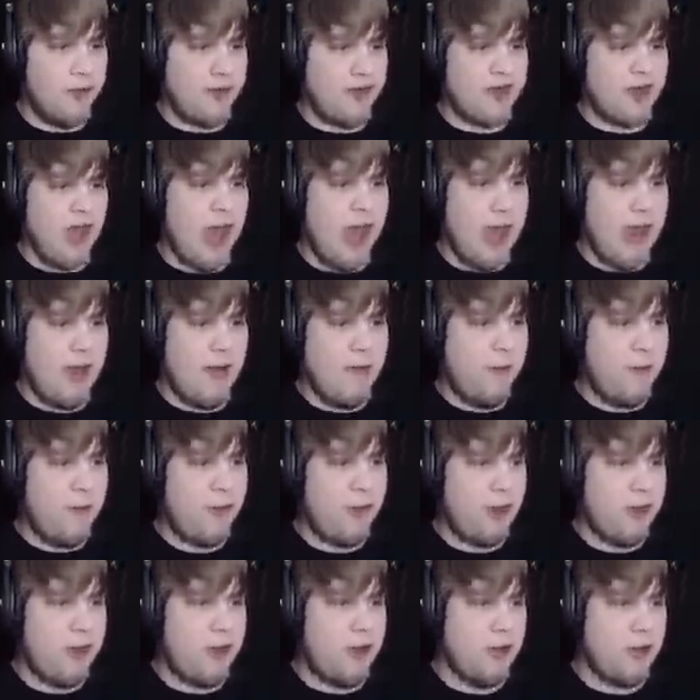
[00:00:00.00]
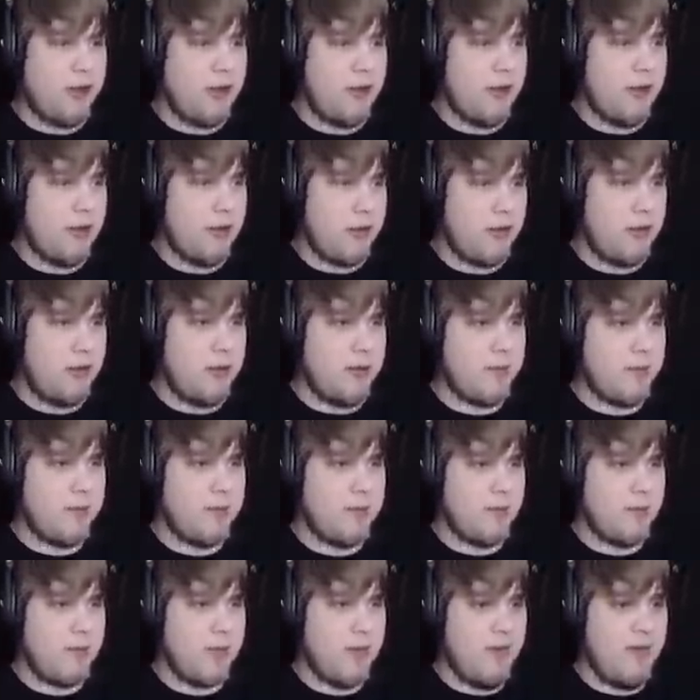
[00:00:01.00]
a scythe.
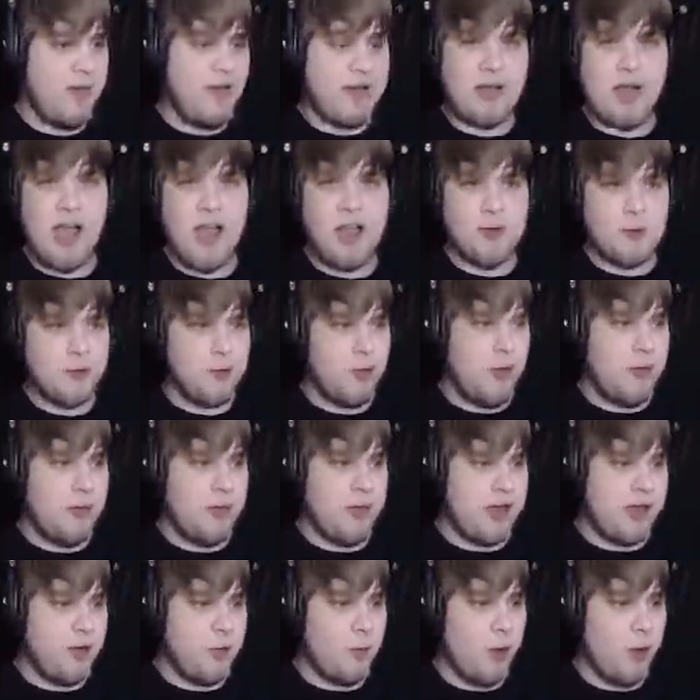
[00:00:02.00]
That guy is probably